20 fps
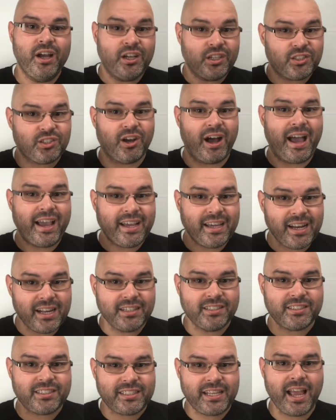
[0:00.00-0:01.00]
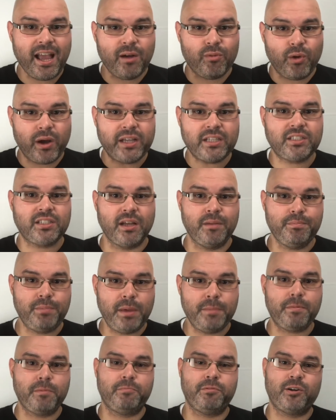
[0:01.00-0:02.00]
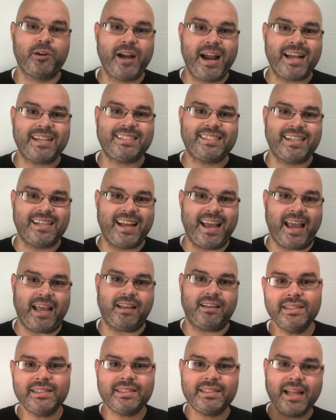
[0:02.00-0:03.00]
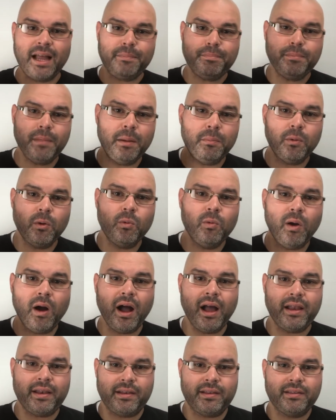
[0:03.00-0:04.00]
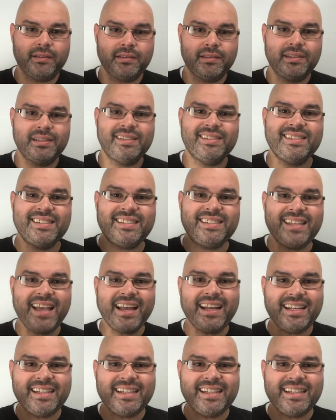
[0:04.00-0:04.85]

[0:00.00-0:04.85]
So I can understand why some people procrastinate. Step number 1, set a